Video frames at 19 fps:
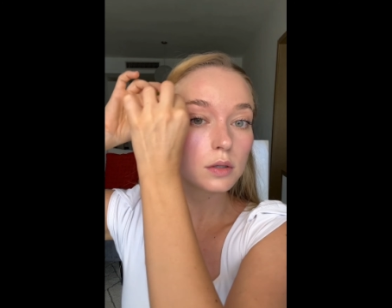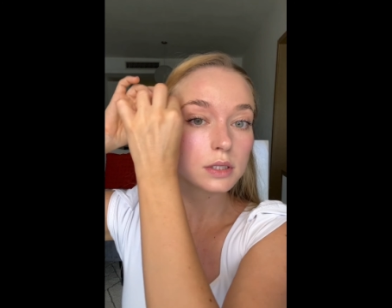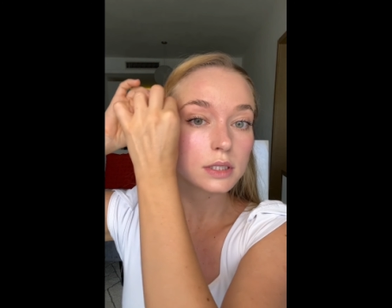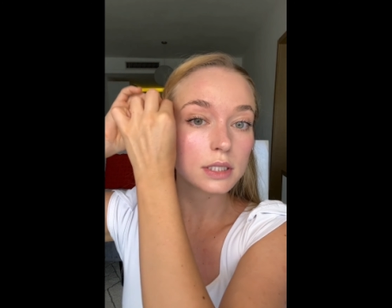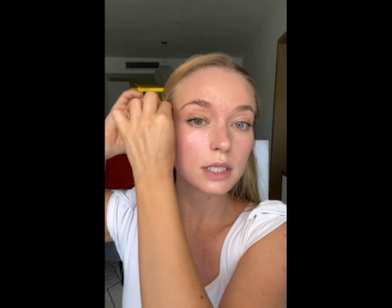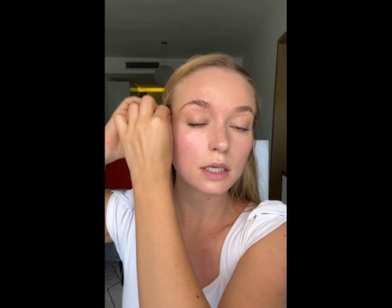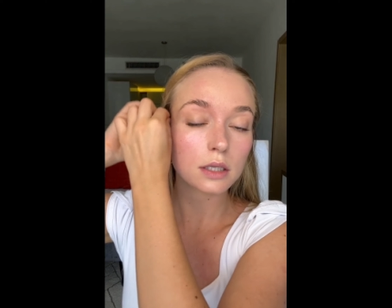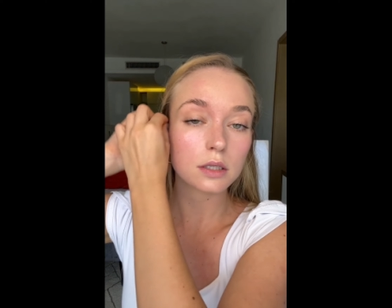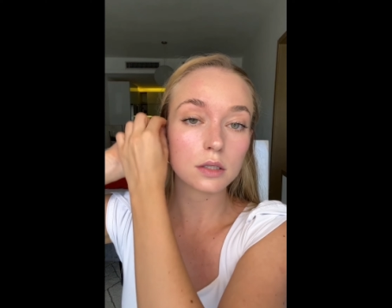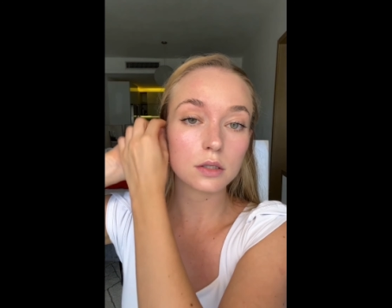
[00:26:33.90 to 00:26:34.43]

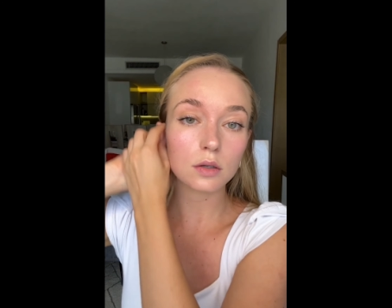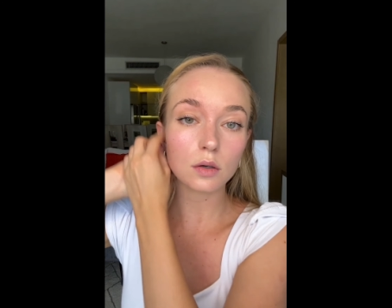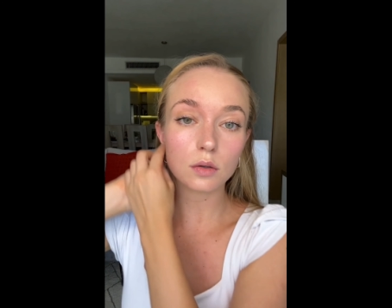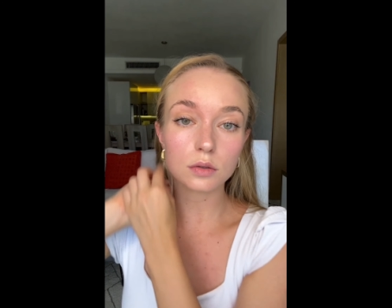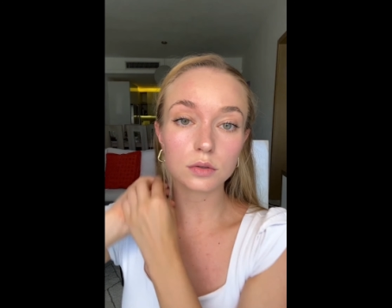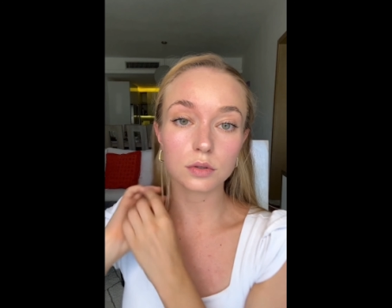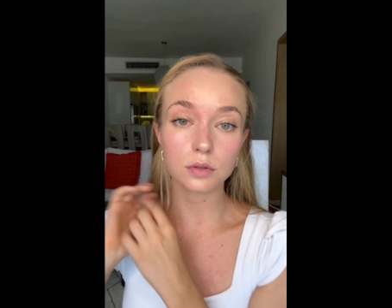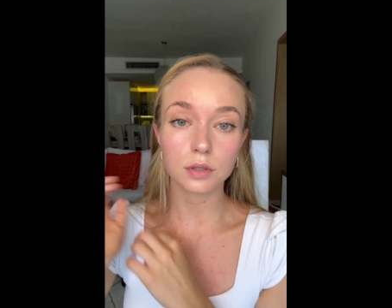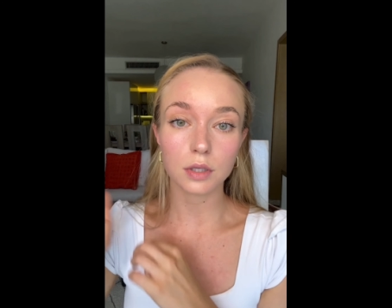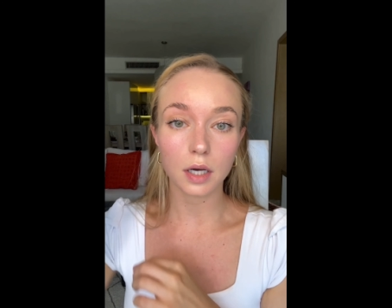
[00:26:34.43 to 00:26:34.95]
send it all
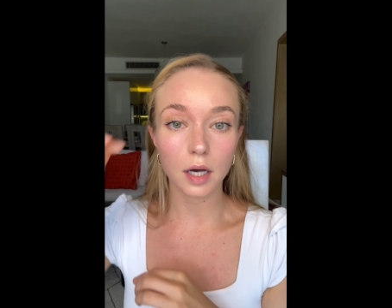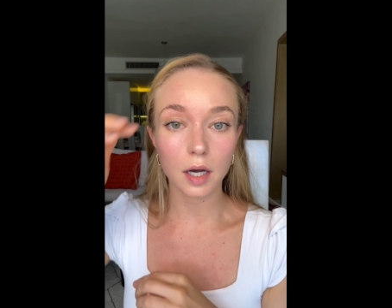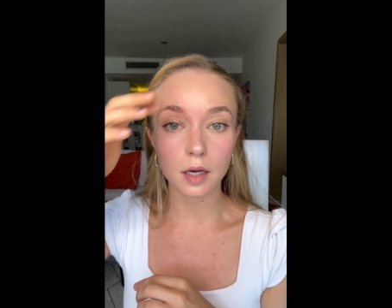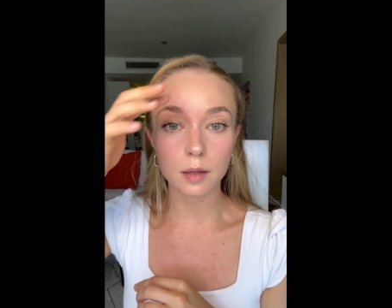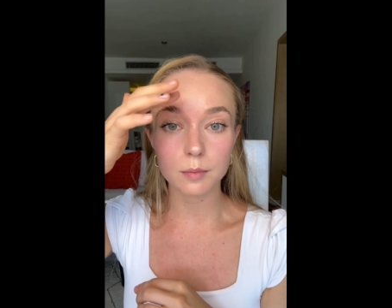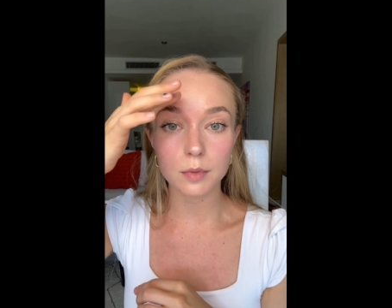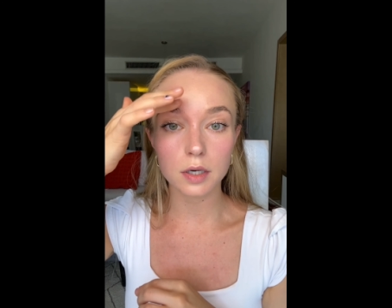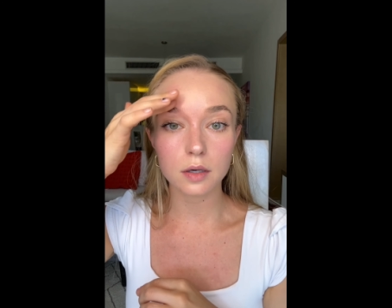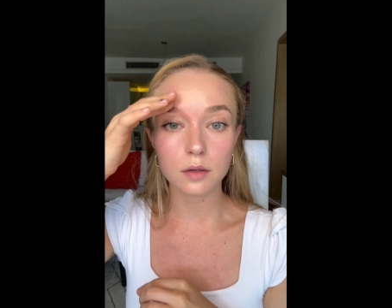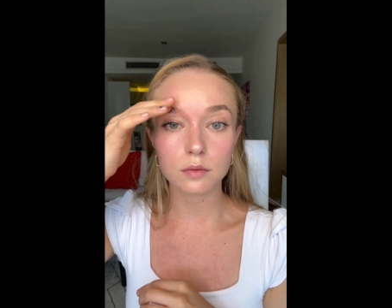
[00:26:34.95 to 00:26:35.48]
to the
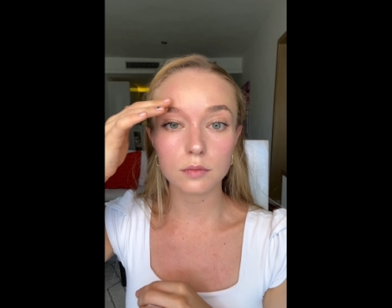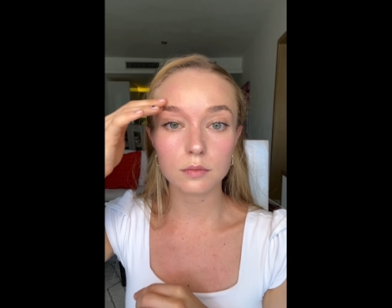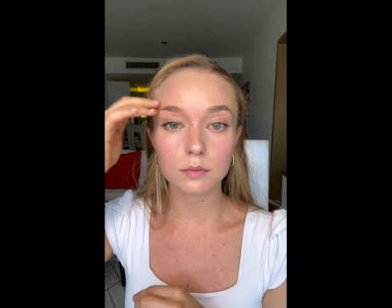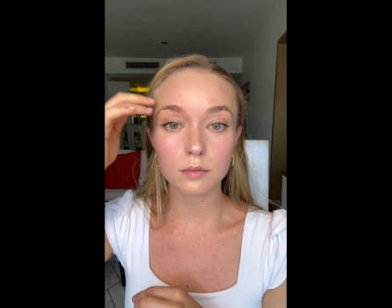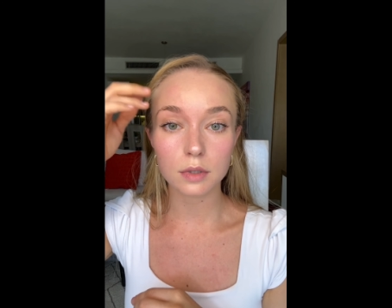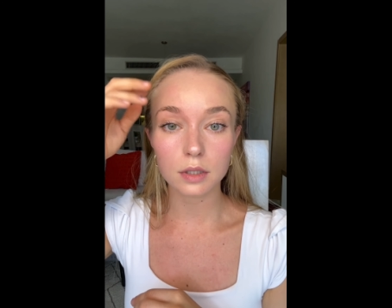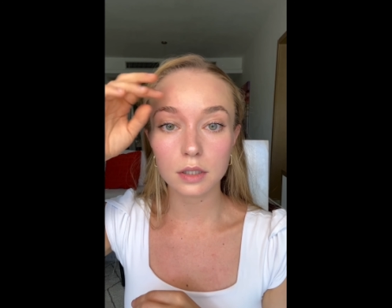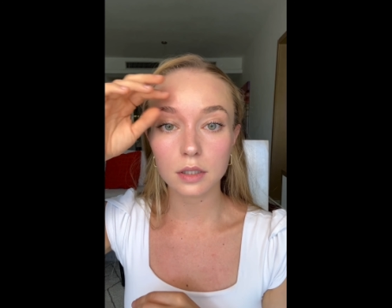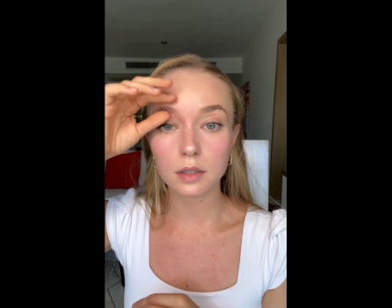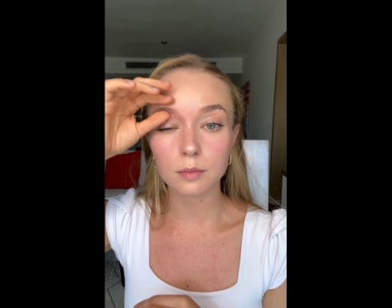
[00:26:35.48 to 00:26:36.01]
eyebrow.
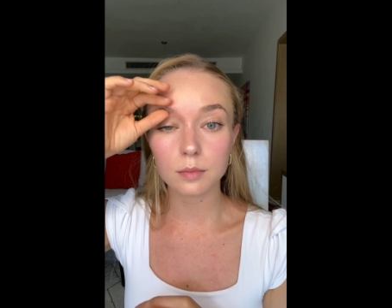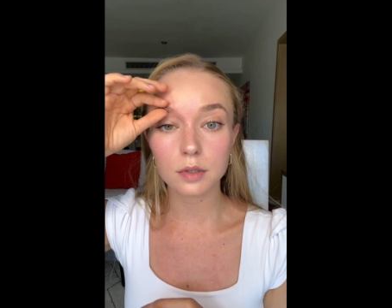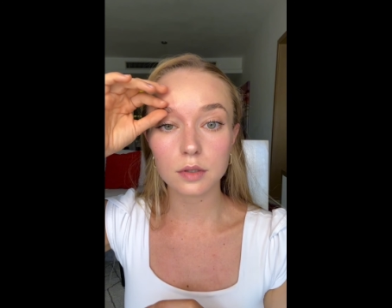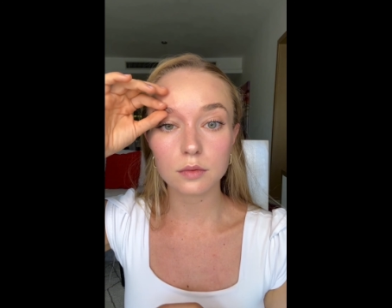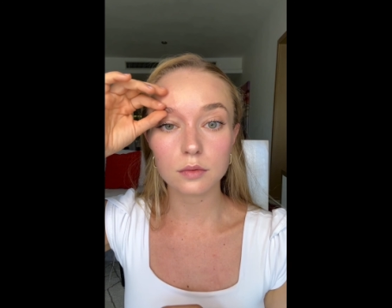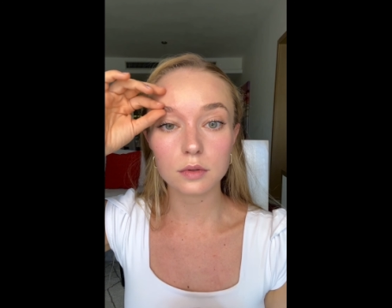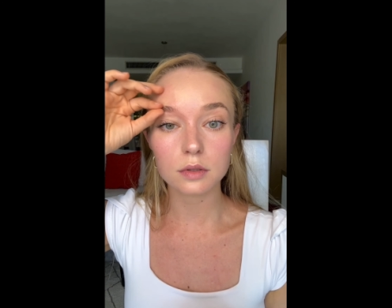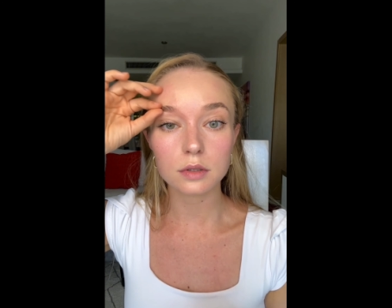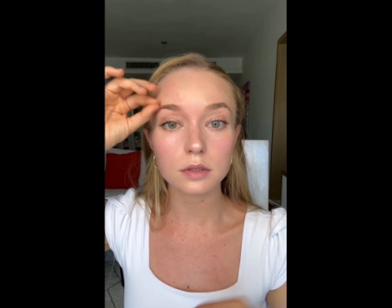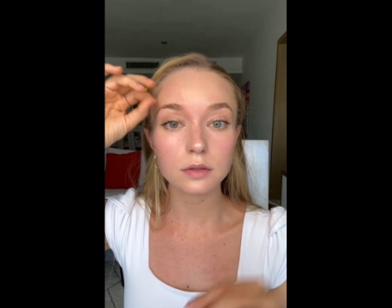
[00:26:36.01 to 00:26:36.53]
My eyebrow
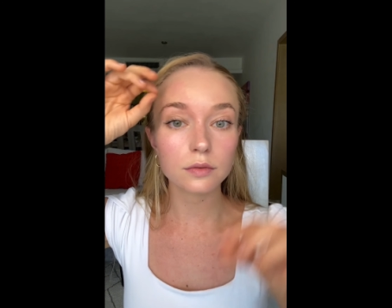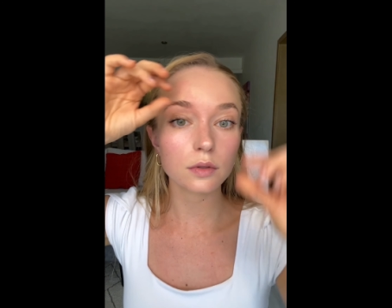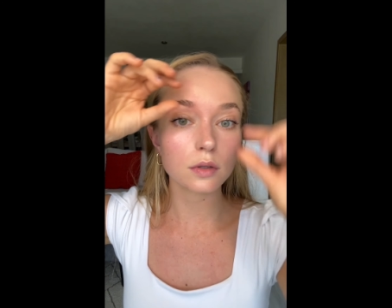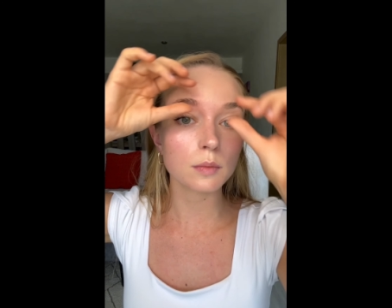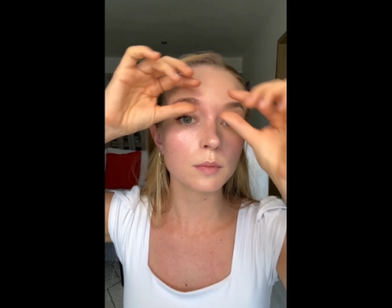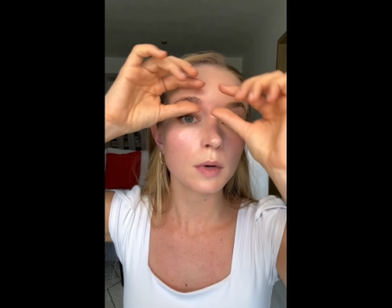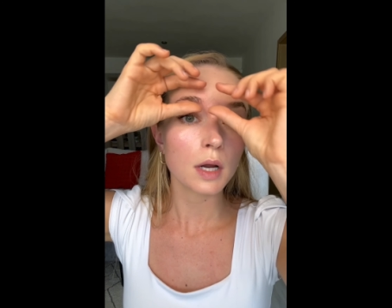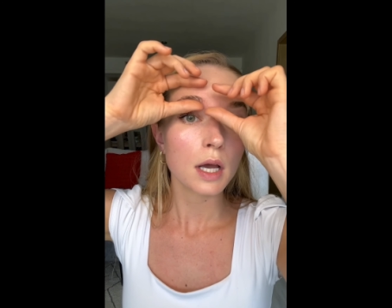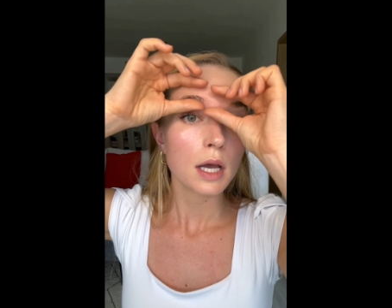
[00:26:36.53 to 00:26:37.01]
will deform.